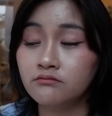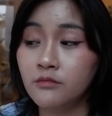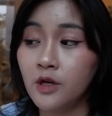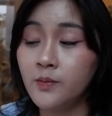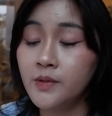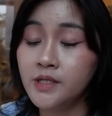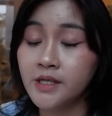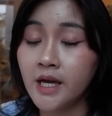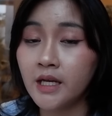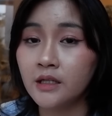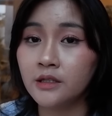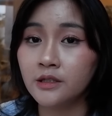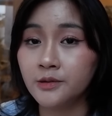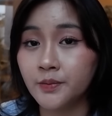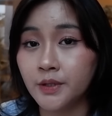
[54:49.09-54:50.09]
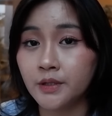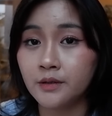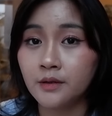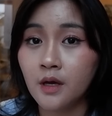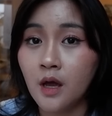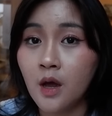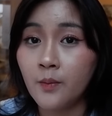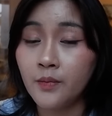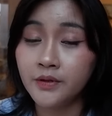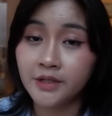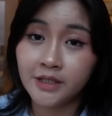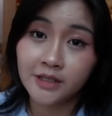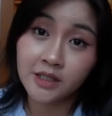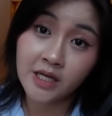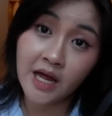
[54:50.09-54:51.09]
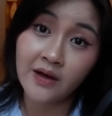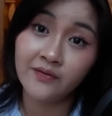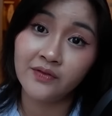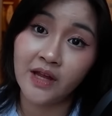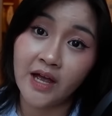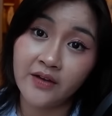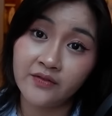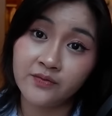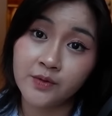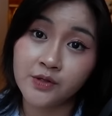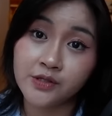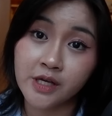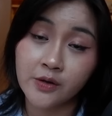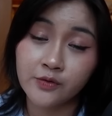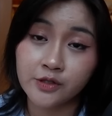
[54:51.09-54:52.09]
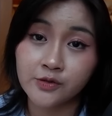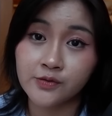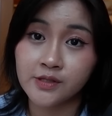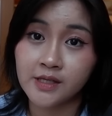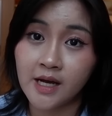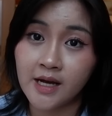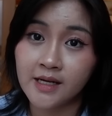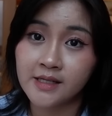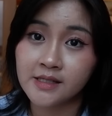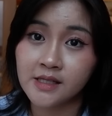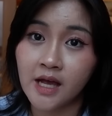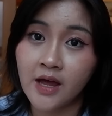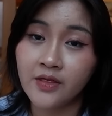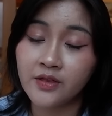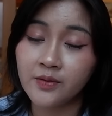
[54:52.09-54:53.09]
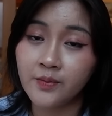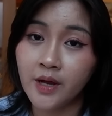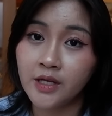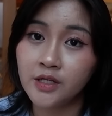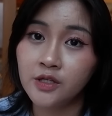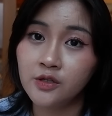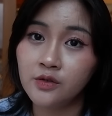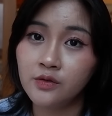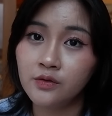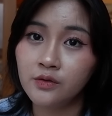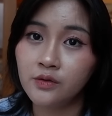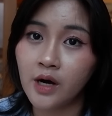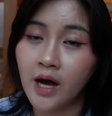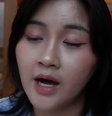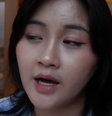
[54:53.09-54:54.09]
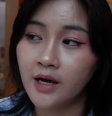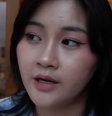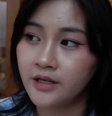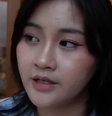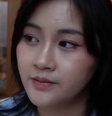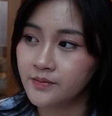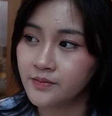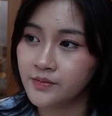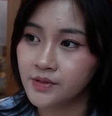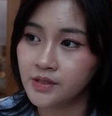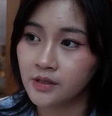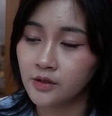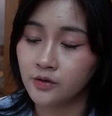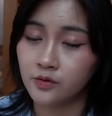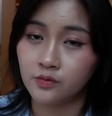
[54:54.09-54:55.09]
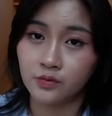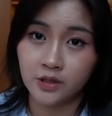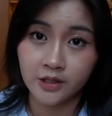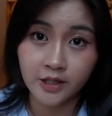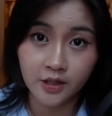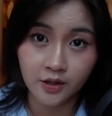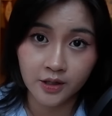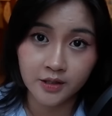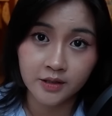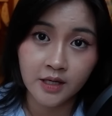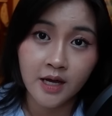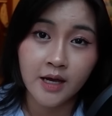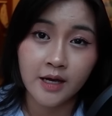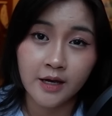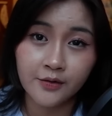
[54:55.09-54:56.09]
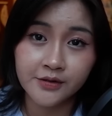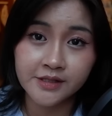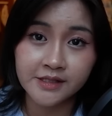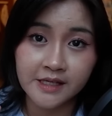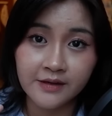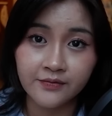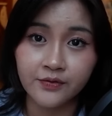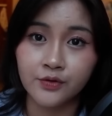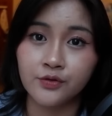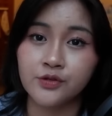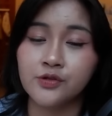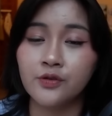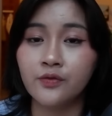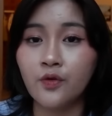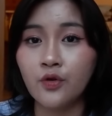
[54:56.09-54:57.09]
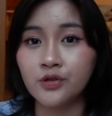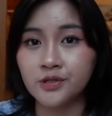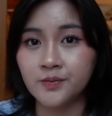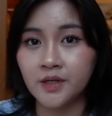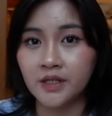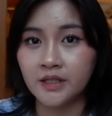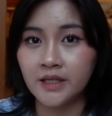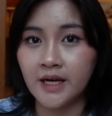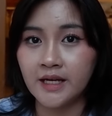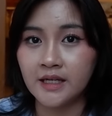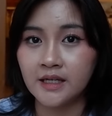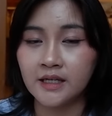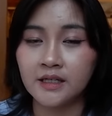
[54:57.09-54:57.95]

made me sad a little bit. But they did have live music, which was nice, and their menu items looked really good. It was seafood, so of course I'm gonna like